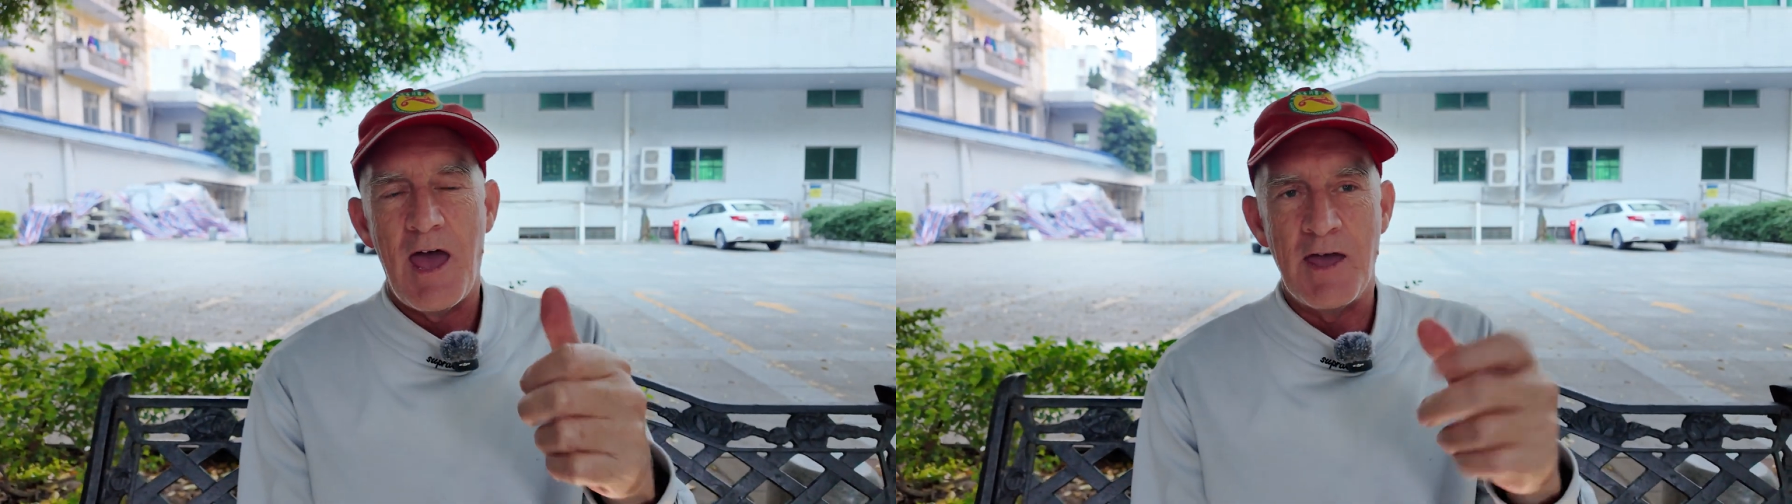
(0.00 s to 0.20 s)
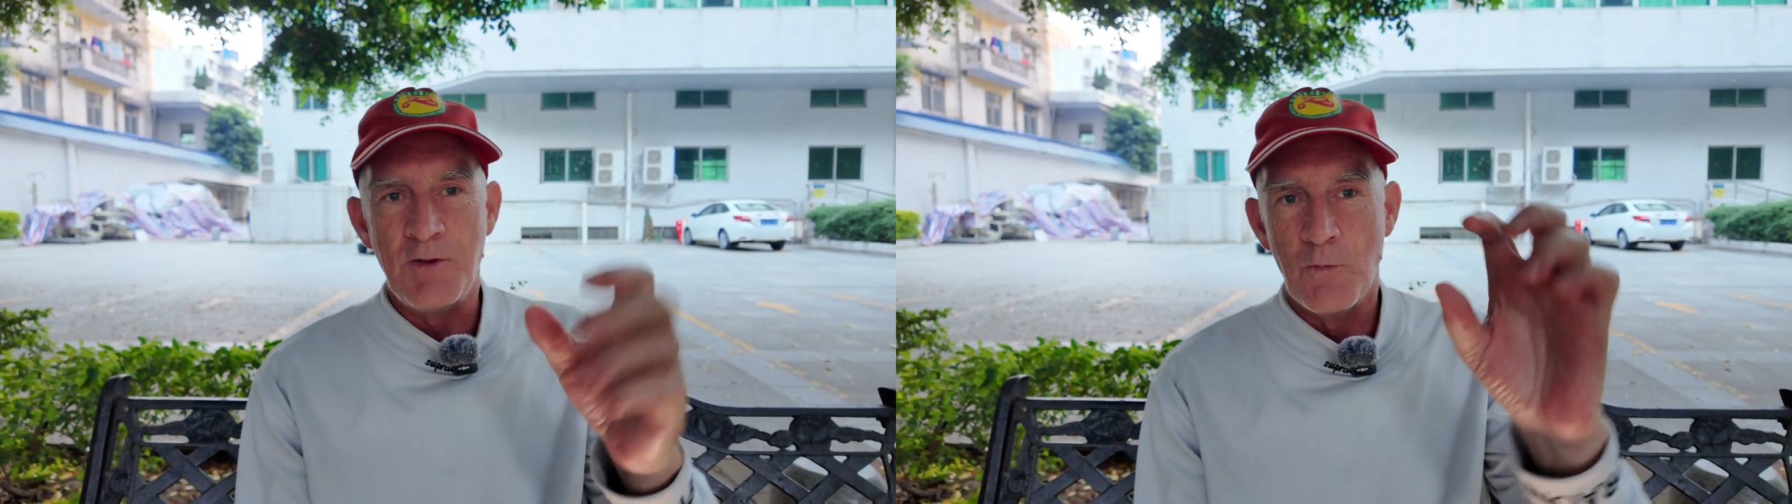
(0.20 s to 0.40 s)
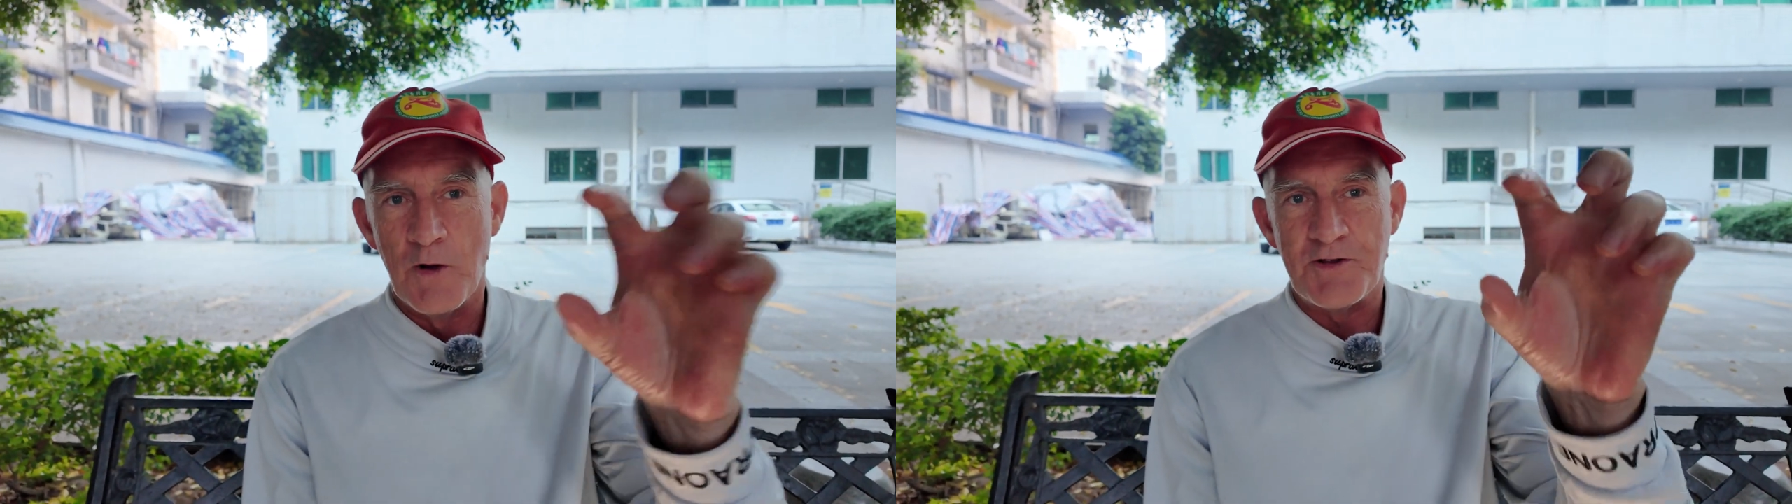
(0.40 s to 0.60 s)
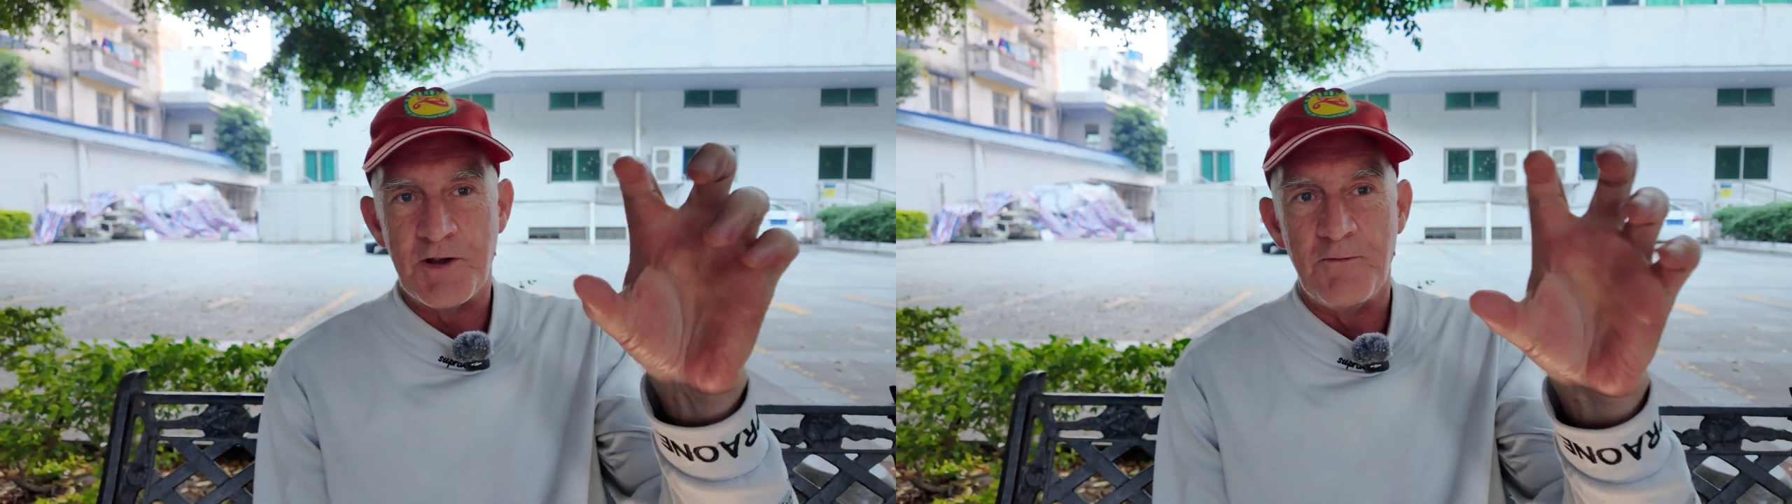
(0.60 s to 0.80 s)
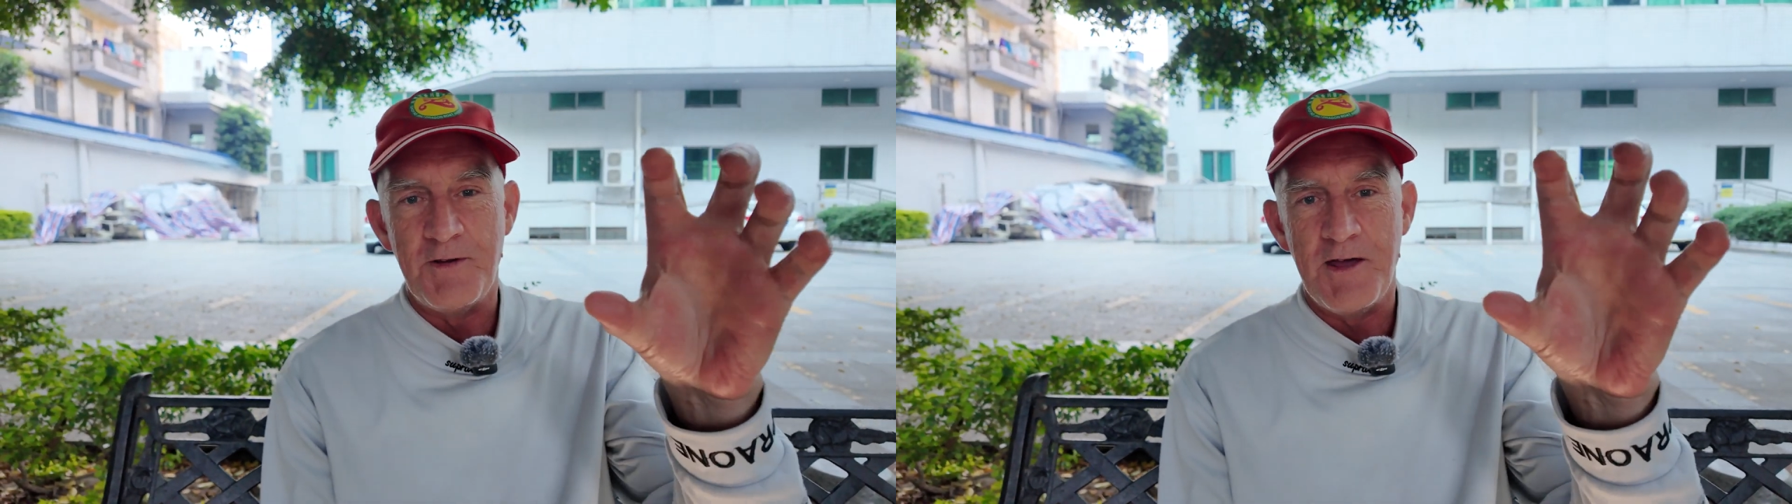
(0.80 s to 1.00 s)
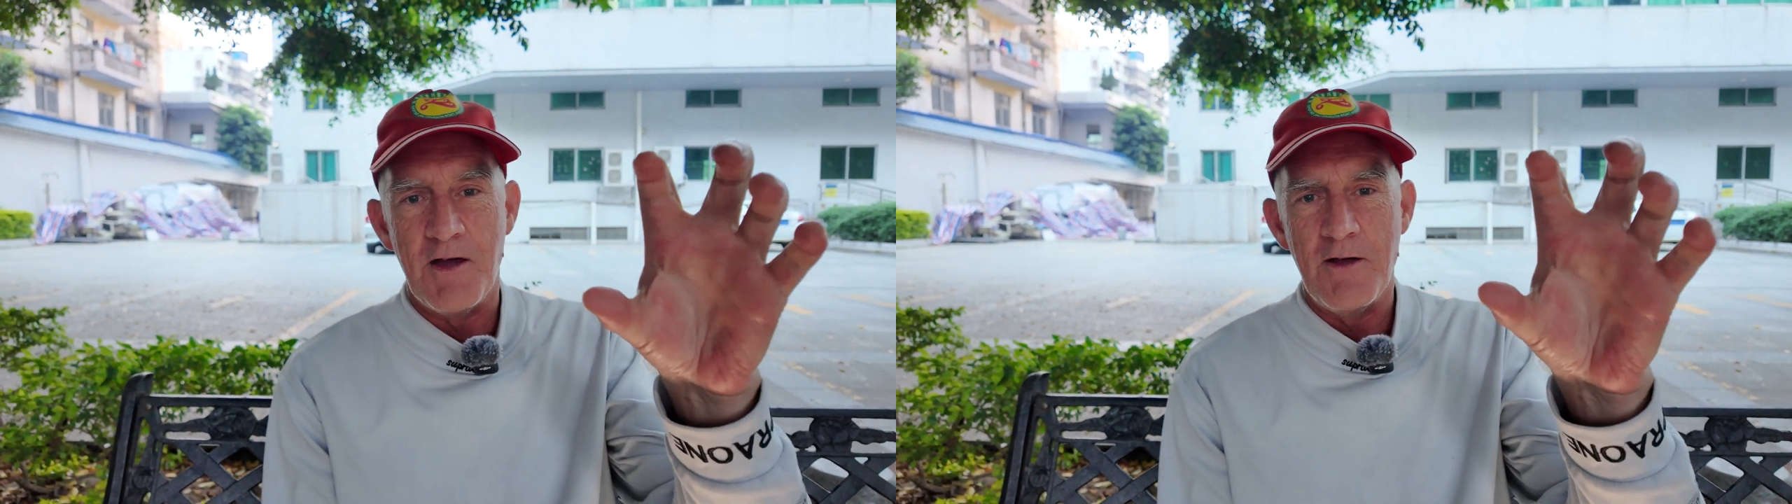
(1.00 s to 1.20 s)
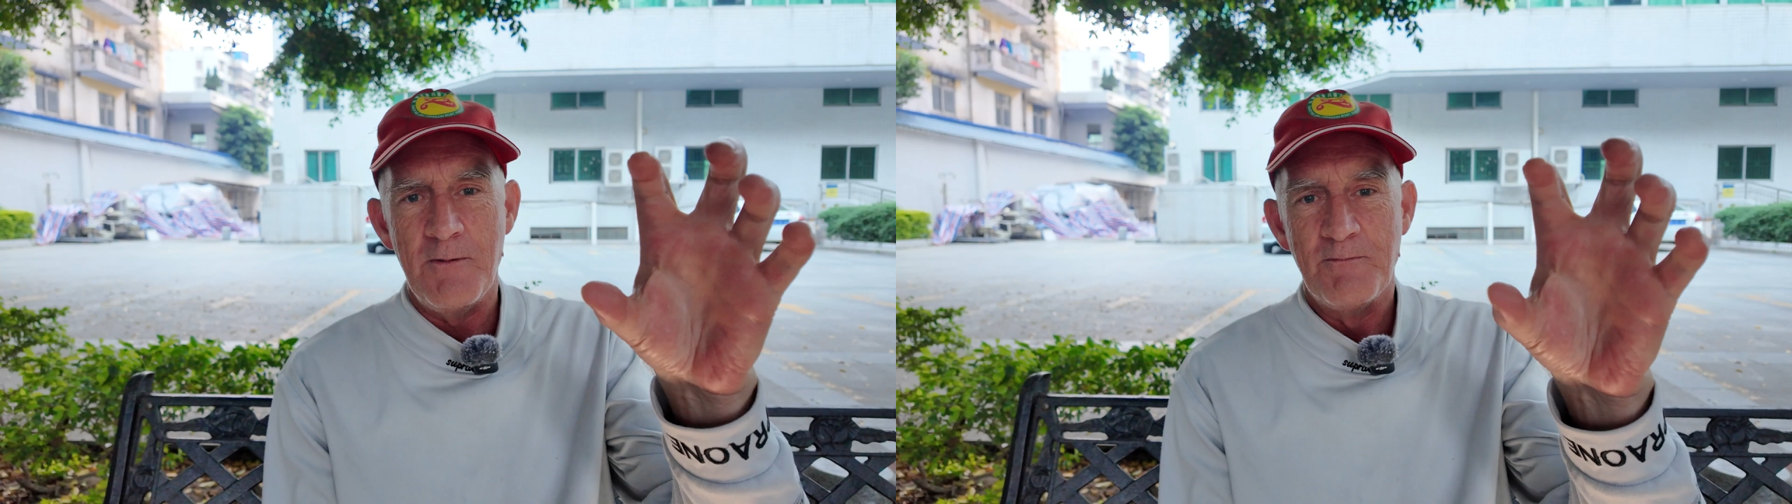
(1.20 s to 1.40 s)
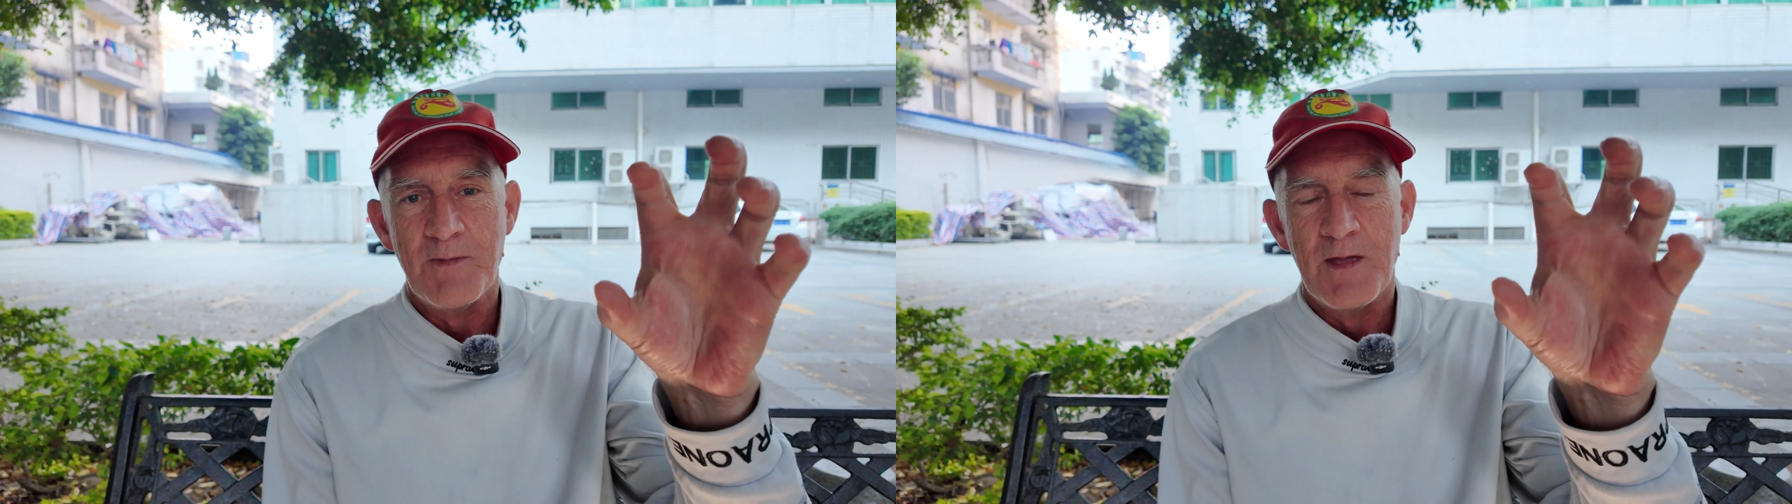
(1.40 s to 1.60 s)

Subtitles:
and you're watching a video,